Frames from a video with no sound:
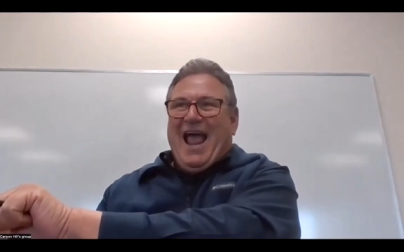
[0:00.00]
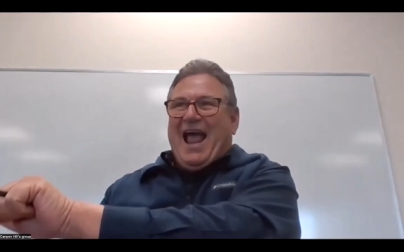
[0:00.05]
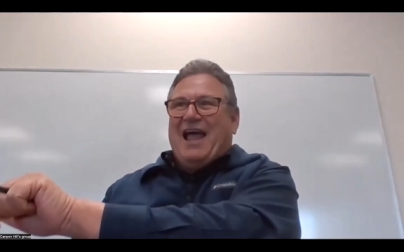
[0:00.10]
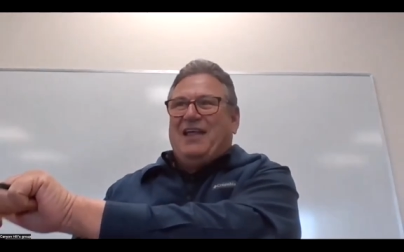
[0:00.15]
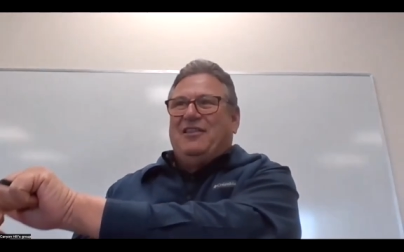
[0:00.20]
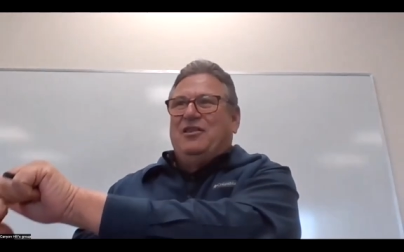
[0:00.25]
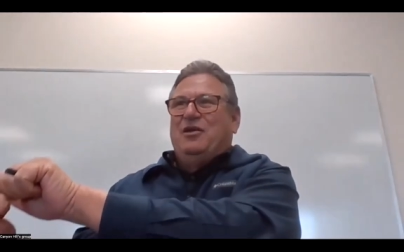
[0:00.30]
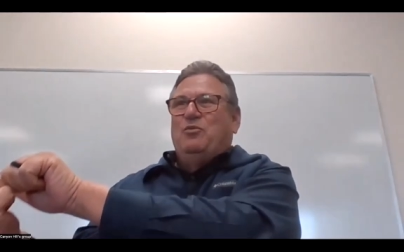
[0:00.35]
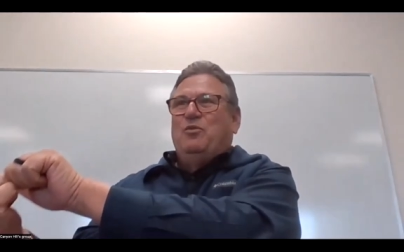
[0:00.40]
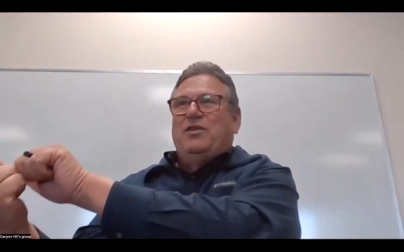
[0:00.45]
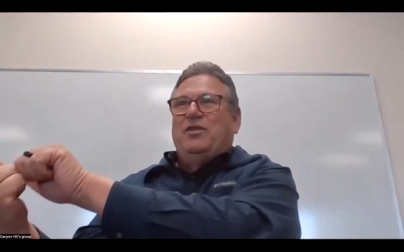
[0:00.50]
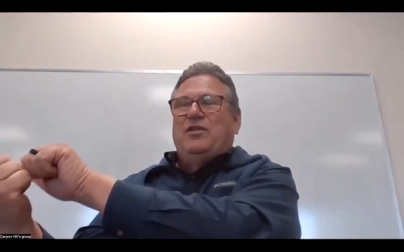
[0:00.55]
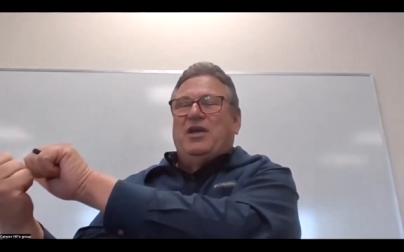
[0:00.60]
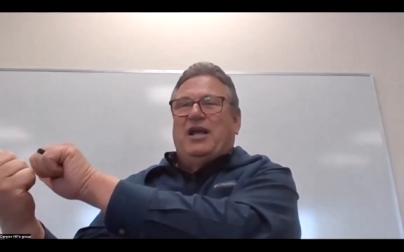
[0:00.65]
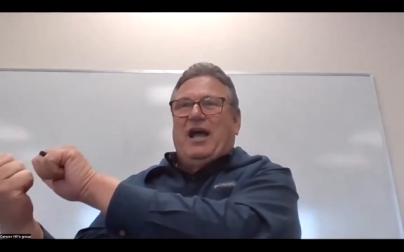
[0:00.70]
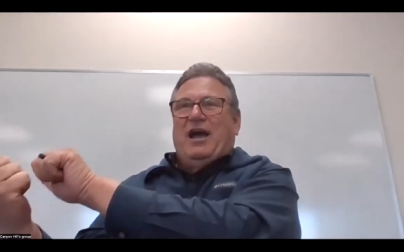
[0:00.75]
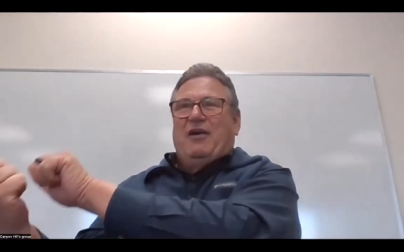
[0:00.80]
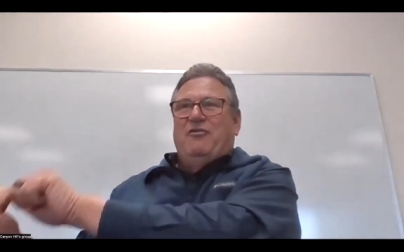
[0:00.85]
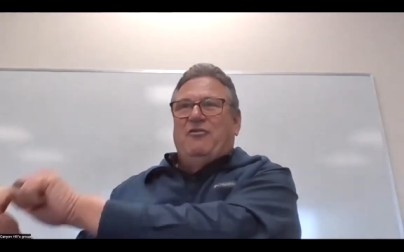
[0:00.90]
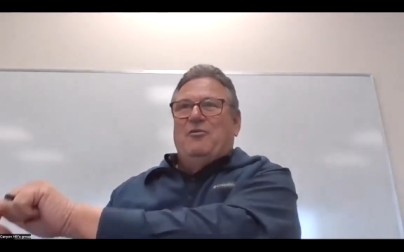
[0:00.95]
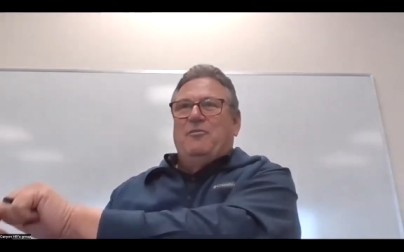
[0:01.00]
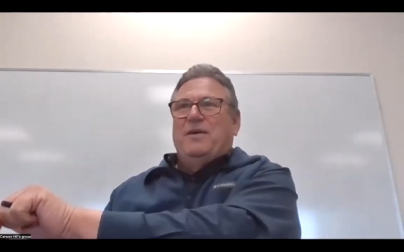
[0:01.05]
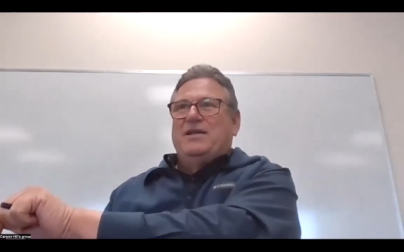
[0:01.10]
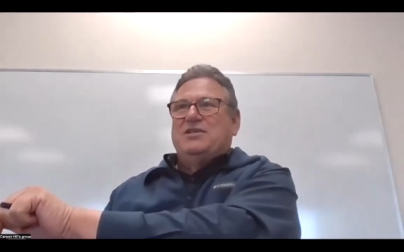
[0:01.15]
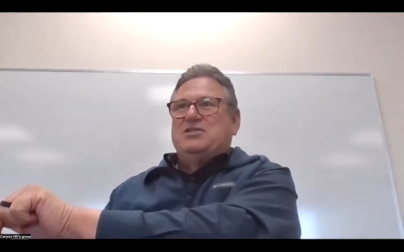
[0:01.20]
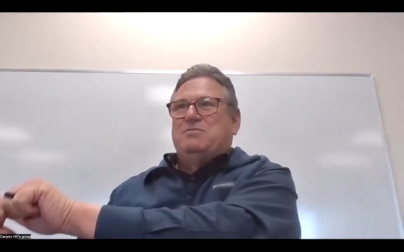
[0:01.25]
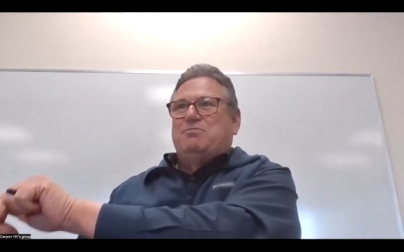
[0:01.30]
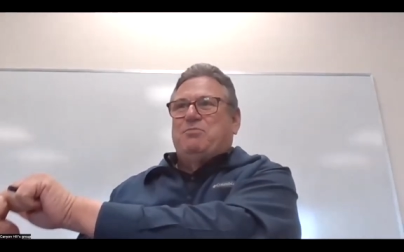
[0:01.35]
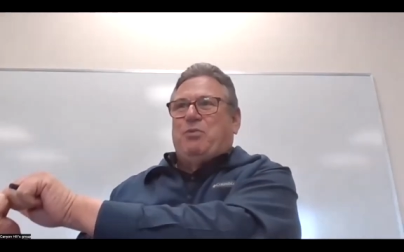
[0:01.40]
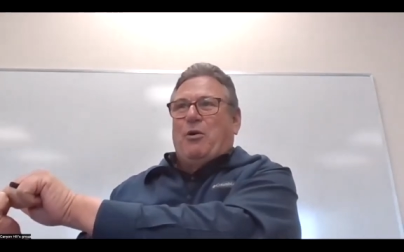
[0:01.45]
And then when the
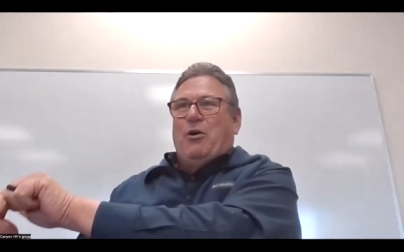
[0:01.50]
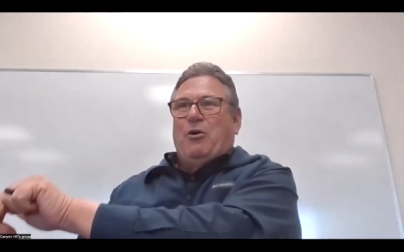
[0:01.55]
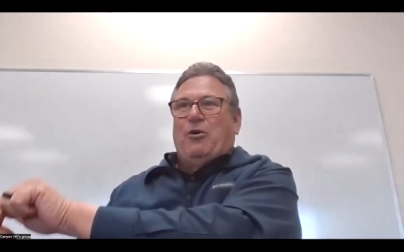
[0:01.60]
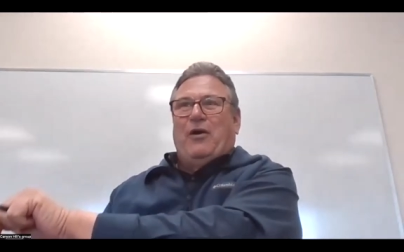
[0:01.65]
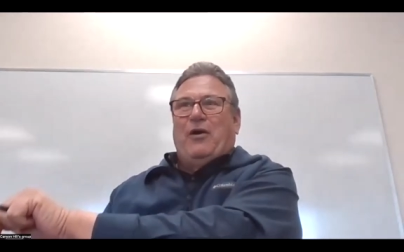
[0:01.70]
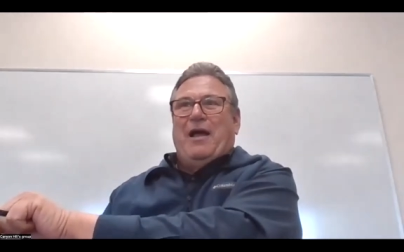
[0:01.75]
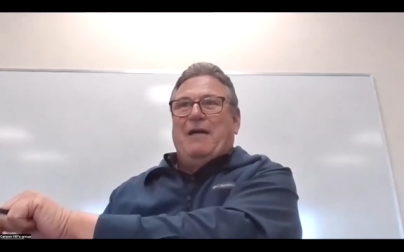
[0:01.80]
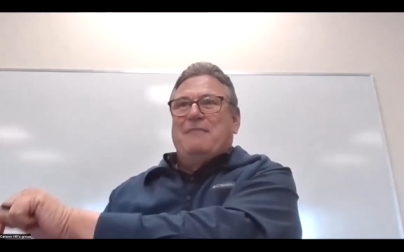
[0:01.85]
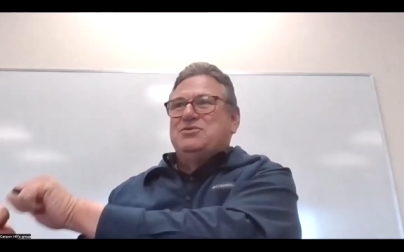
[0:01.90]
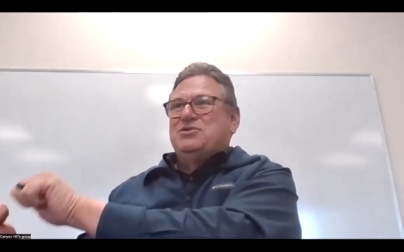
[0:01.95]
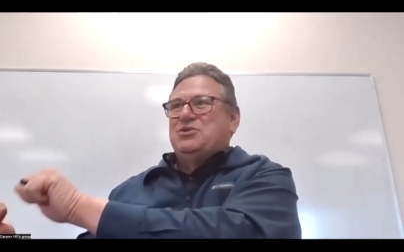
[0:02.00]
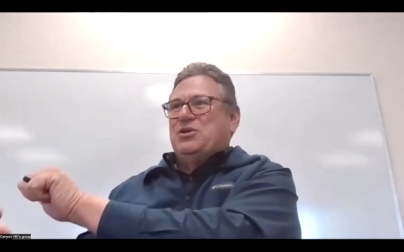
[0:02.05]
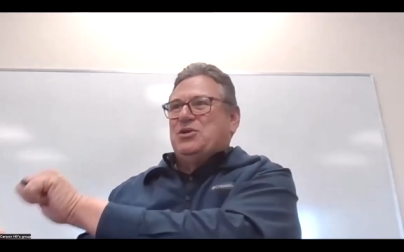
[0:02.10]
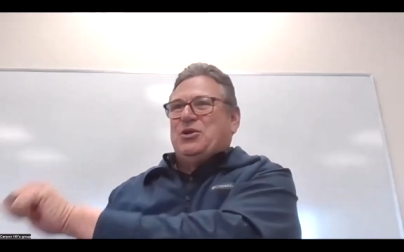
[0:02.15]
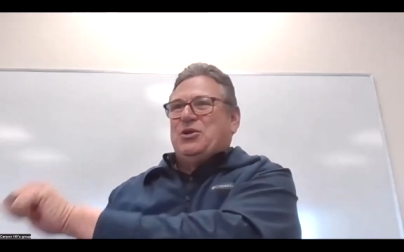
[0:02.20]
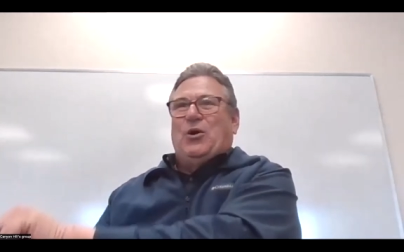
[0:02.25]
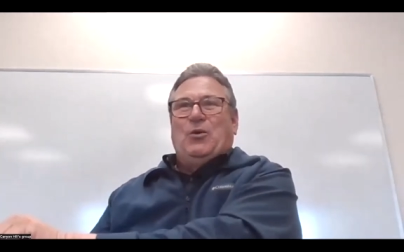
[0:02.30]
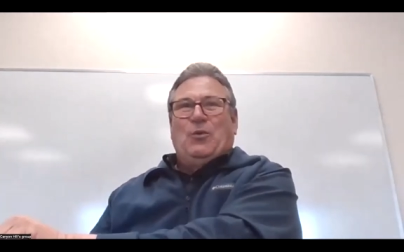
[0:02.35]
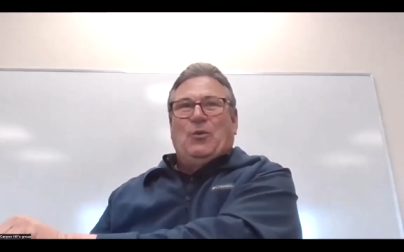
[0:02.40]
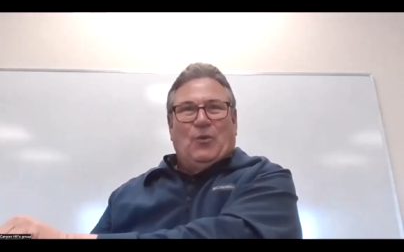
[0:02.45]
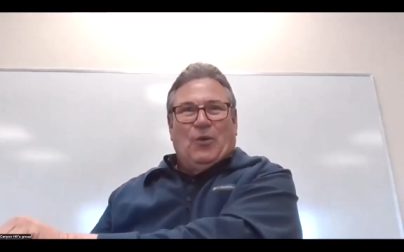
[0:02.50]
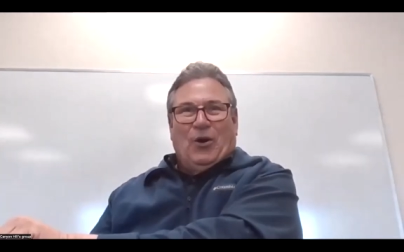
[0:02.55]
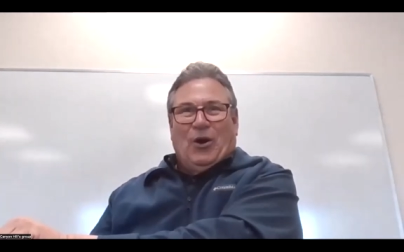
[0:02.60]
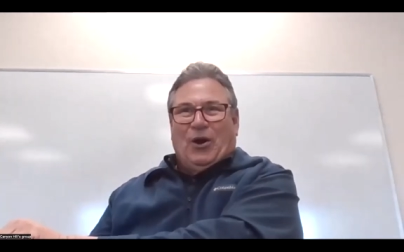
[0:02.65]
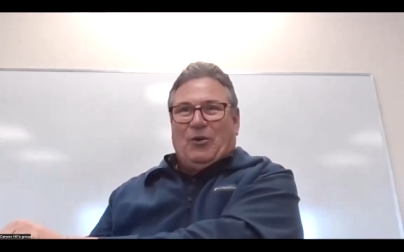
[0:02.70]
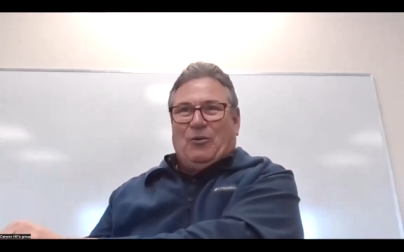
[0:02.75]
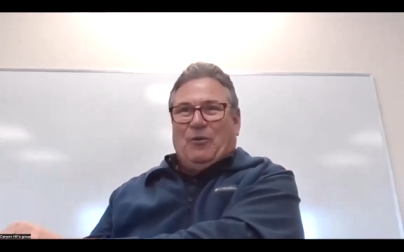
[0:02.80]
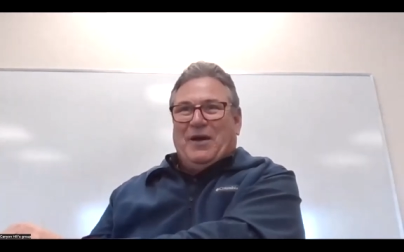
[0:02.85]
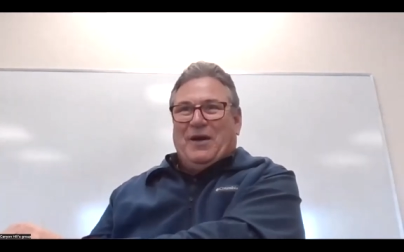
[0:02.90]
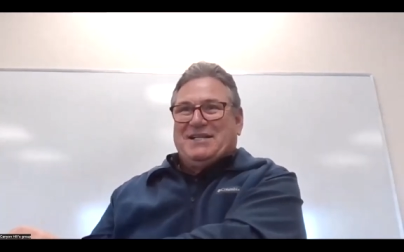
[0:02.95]
government's programs don't
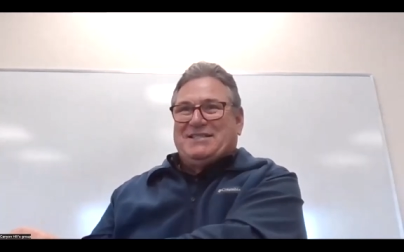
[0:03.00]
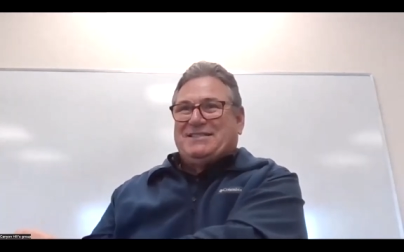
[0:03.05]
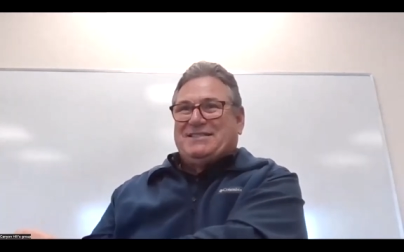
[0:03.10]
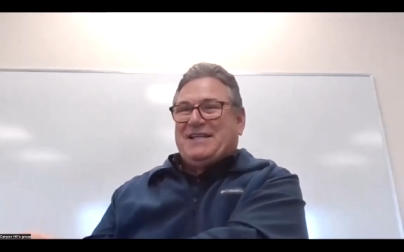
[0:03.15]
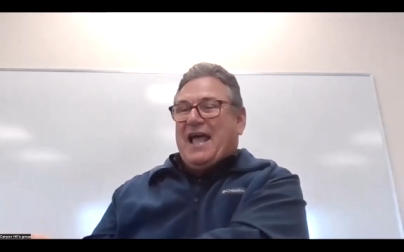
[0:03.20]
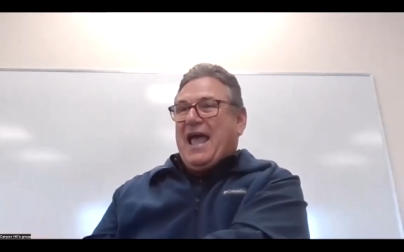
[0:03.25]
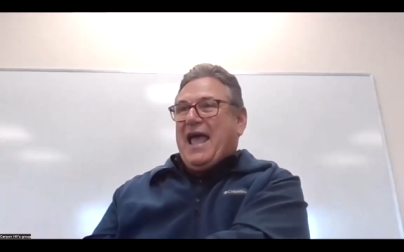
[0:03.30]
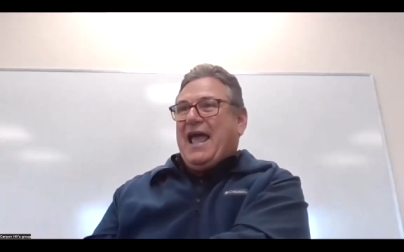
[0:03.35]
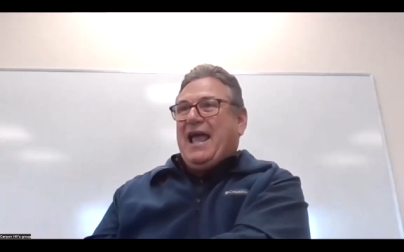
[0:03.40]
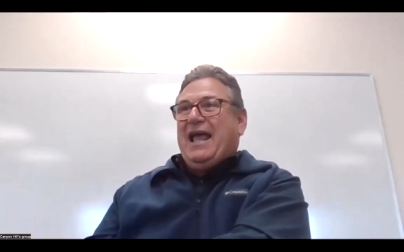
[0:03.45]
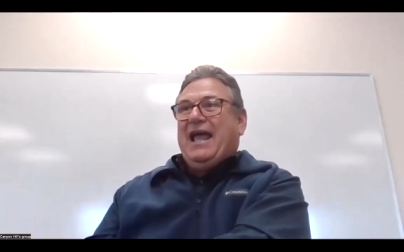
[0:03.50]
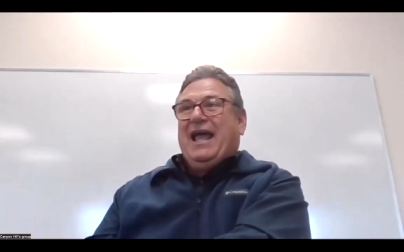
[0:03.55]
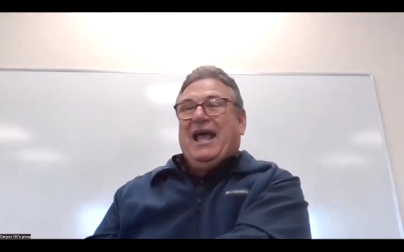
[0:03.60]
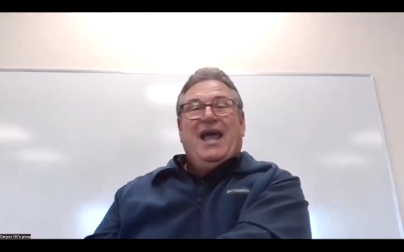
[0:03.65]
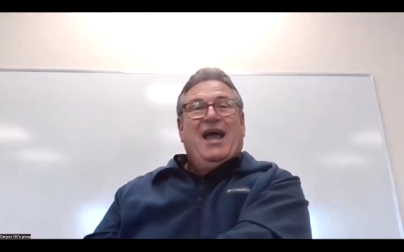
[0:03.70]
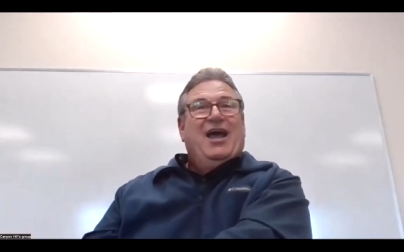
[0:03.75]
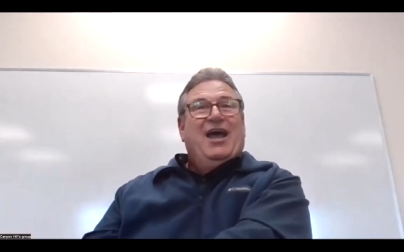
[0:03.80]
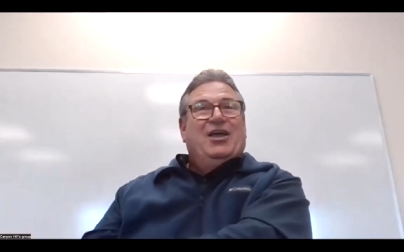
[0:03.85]
work, we say,